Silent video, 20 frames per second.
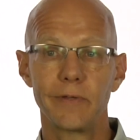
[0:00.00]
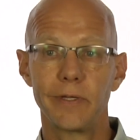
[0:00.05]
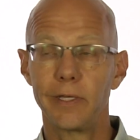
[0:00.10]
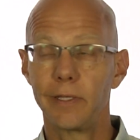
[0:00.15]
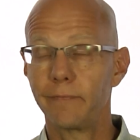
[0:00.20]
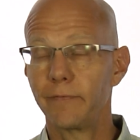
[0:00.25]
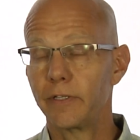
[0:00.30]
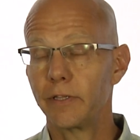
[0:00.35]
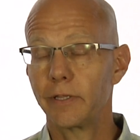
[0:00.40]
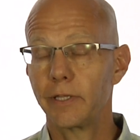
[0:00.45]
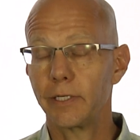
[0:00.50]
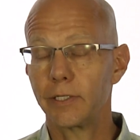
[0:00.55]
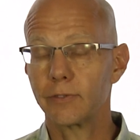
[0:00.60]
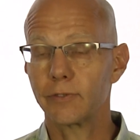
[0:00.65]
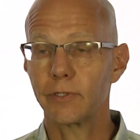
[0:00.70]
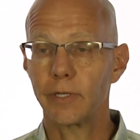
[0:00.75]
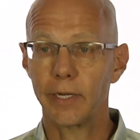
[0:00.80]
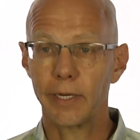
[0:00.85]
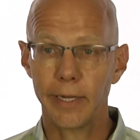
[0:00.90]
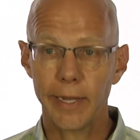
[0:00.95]
even
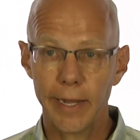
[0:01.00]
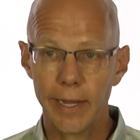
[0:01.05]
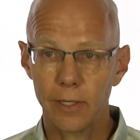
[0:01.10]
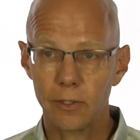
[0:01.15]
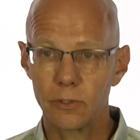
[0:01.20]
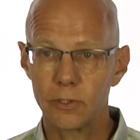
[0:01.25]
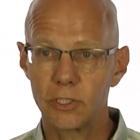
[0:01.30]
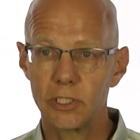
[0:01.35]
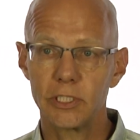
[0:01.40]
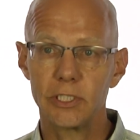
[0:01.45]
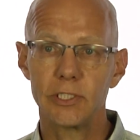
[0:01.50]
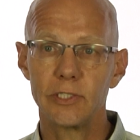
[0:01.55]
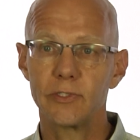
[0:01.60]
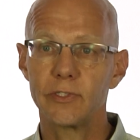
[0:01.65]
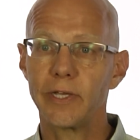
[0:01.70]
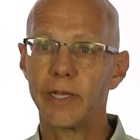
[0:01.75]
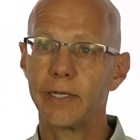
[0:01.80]
things like allergies,